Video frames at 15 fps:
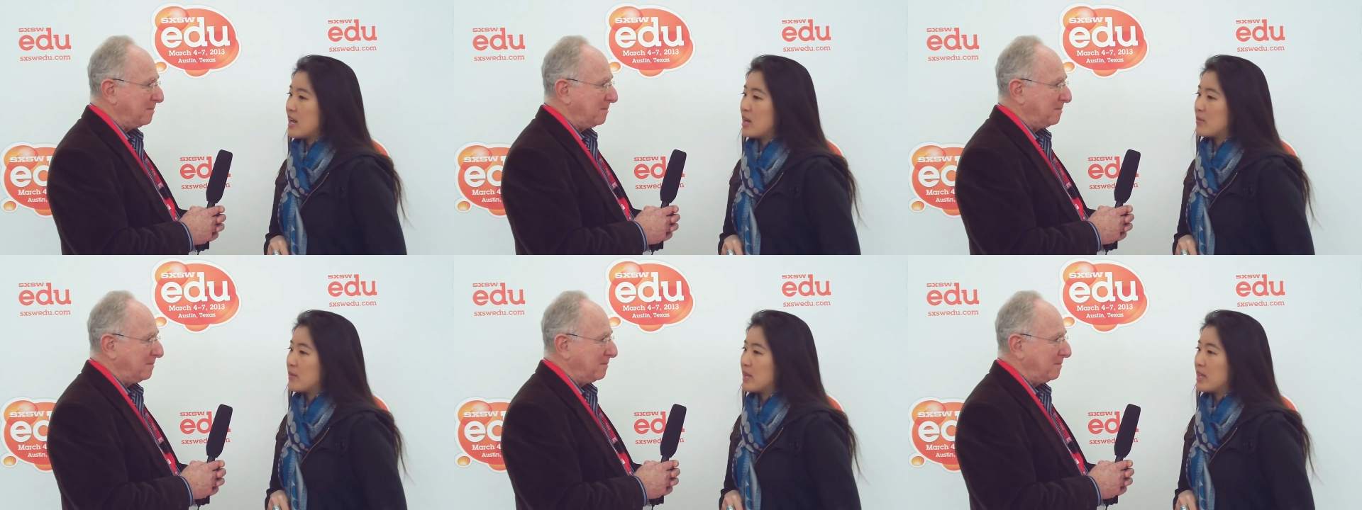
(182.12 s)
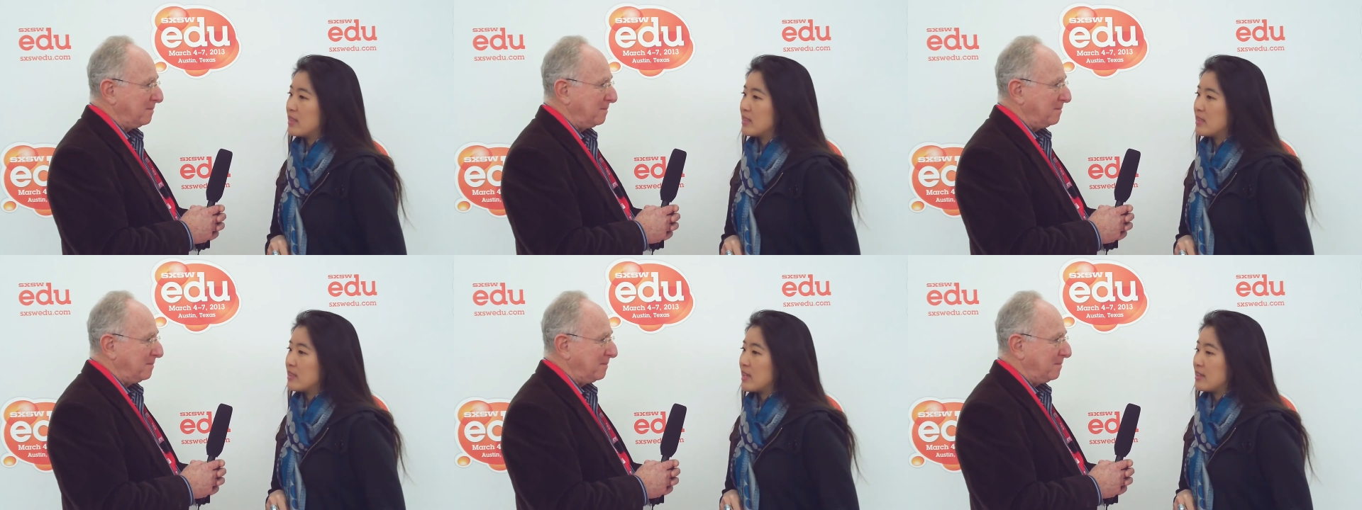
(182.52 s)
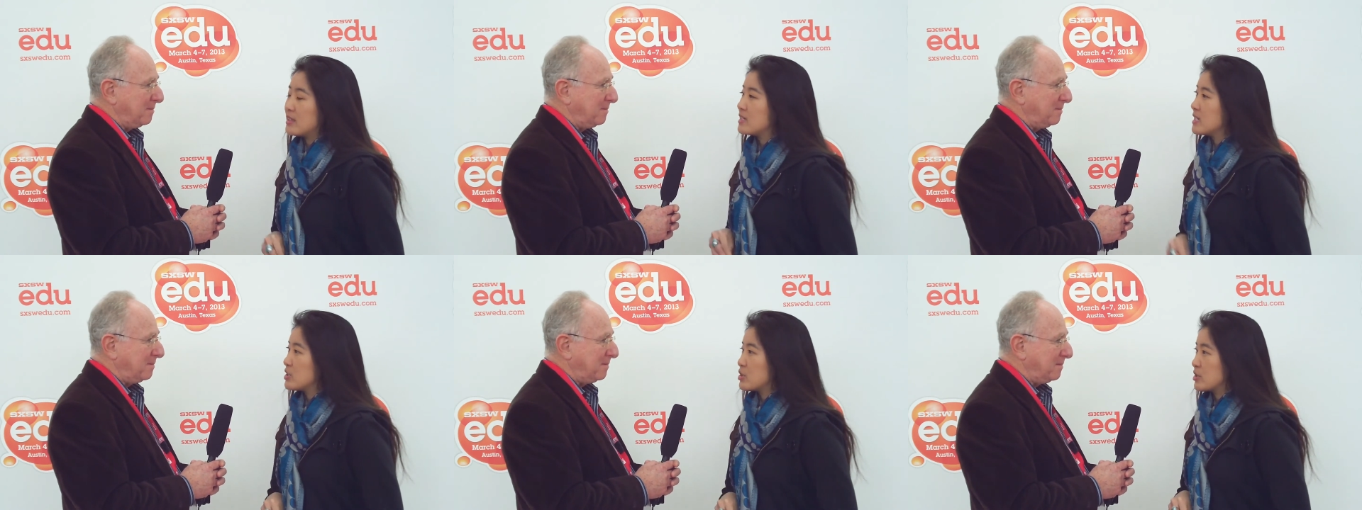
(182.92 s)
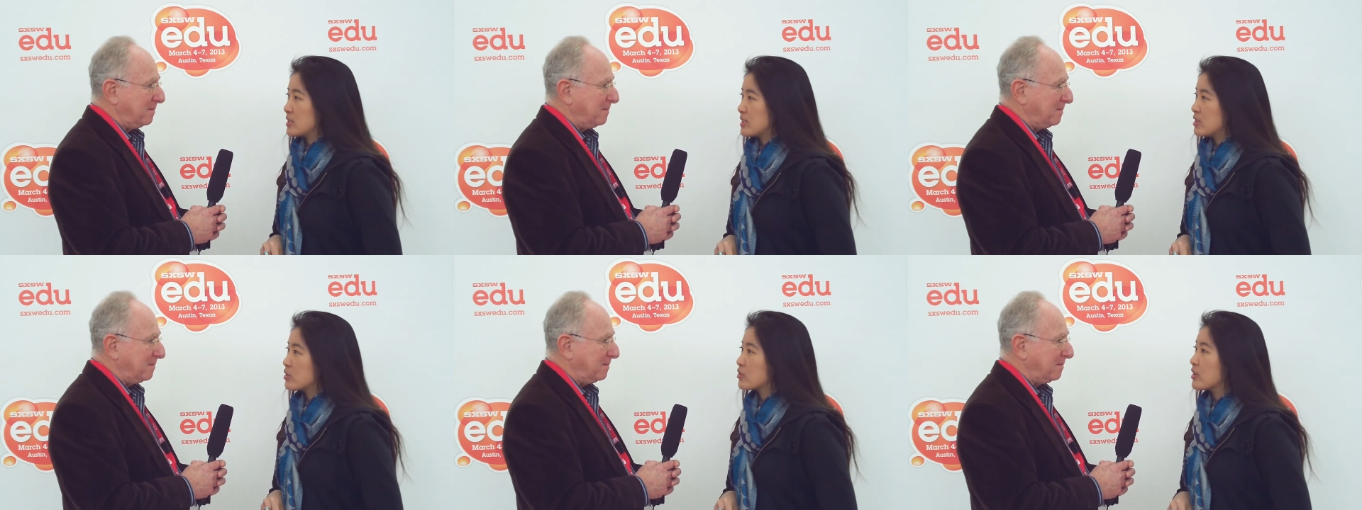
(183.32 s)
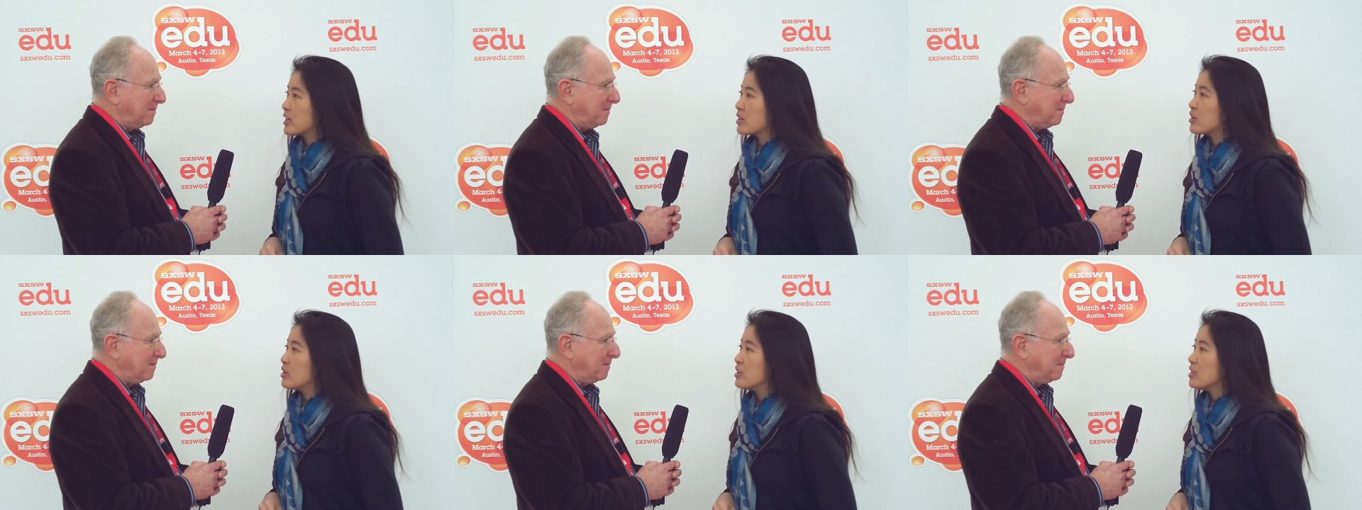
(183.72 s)
Speaker 1: um, and that the teacher is still
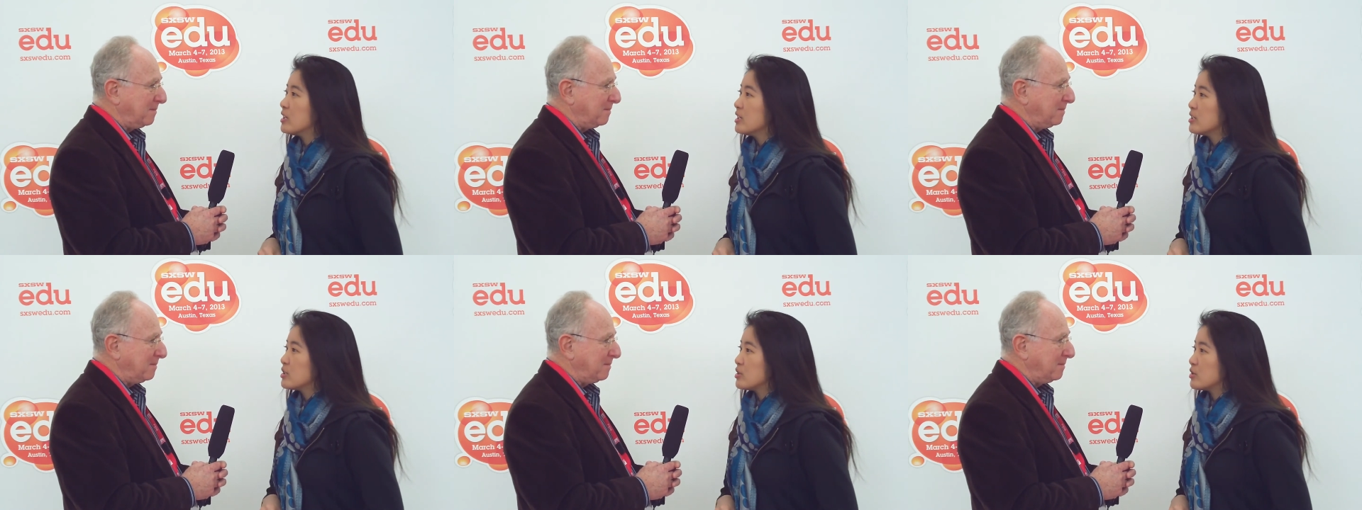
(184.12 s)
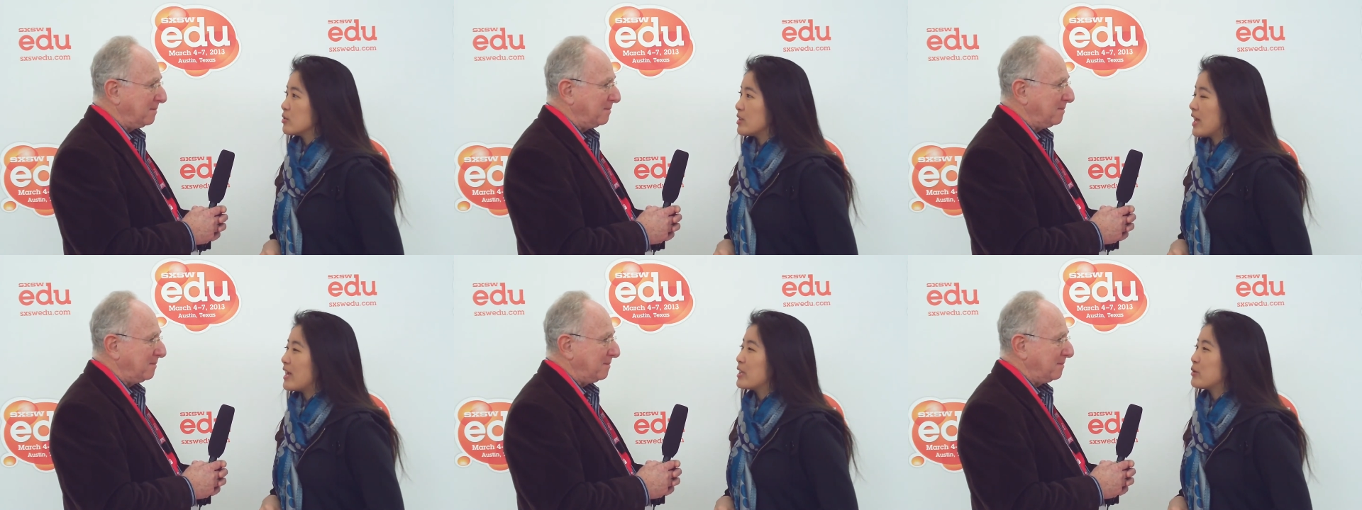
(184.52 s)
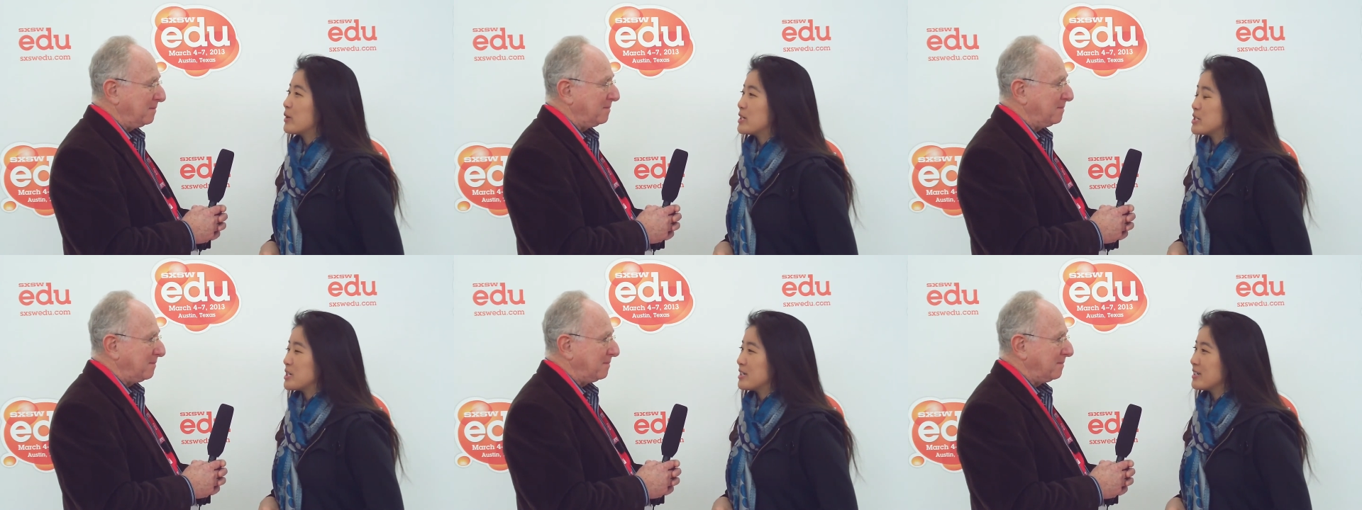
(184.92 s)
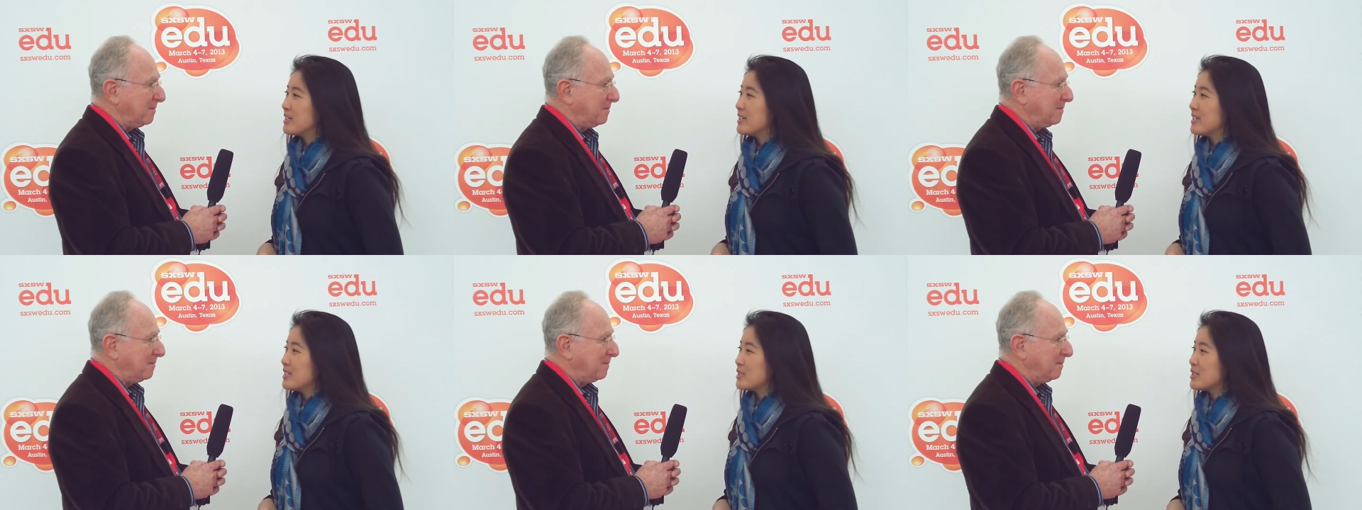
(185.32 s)
critical to that equation.